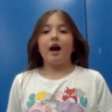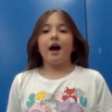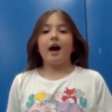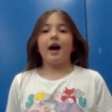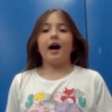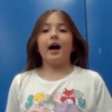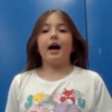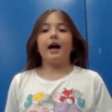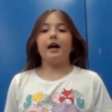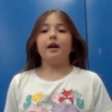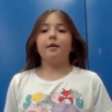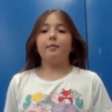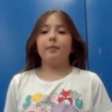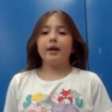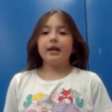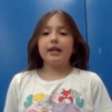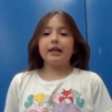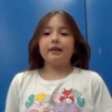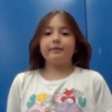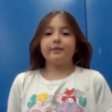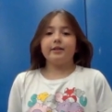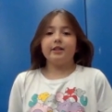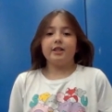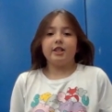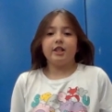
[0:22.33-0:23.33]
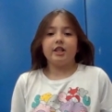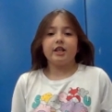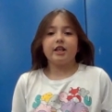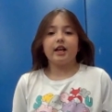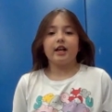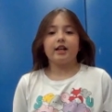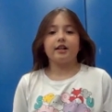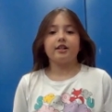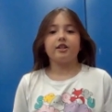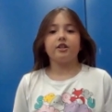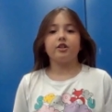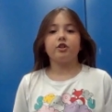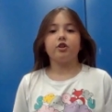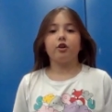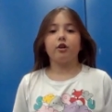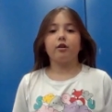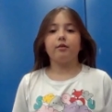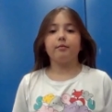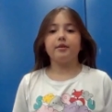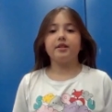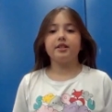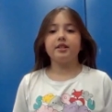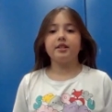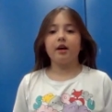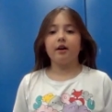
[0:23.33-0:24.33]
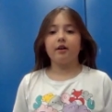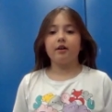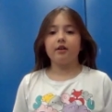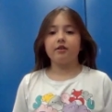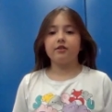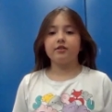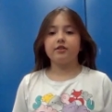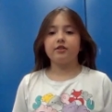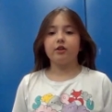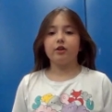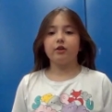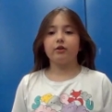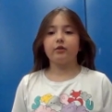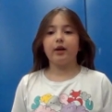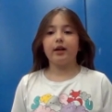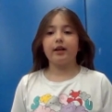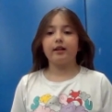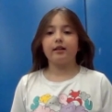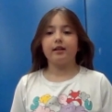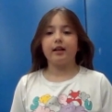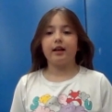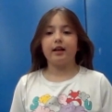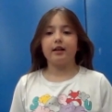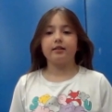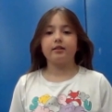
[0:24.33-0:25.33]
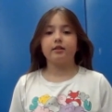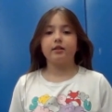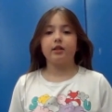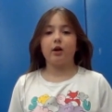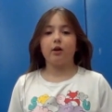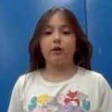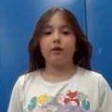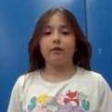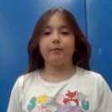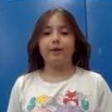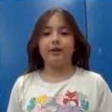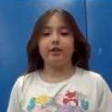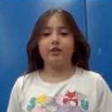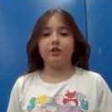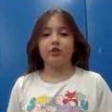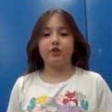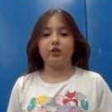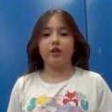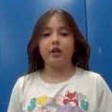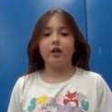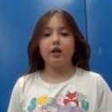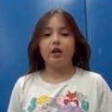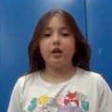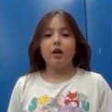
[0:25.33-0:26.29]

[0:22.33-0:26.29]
Hi, my name is Jean Kessinger. I'm in Mestado's third grade class at elementary.